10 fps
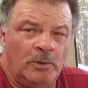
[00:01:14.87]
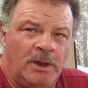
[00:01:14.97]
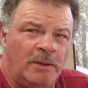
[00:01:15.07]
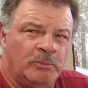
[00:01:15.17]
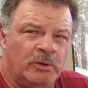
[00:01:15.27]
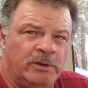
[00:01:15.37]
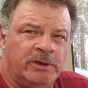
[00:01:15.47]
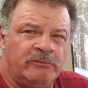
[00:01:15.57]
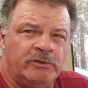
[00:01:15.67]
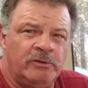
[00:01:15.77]
Well, I'm going to
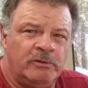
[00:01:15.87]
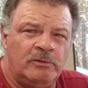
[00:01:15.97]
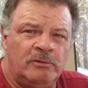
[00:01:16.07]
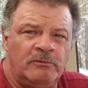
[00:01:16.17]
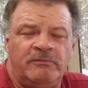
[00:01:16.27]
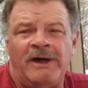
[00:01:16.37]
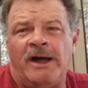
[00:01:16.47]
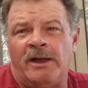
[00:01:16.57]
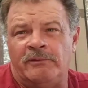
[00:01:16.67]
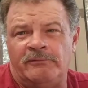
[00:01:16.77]
give you
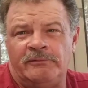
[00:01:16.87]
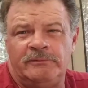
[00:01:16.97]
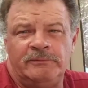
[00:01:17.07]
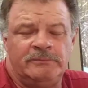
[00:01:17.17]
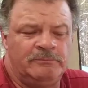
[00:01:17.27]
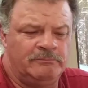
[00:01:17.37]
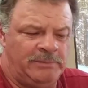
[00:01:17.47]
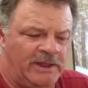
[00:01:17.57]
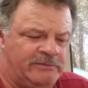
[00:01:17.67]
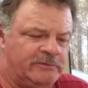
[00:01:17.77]
five
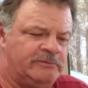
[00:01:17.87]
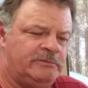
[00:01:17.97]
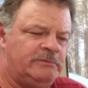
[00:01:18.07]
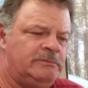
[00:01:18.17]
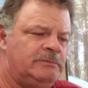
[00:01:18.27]
places,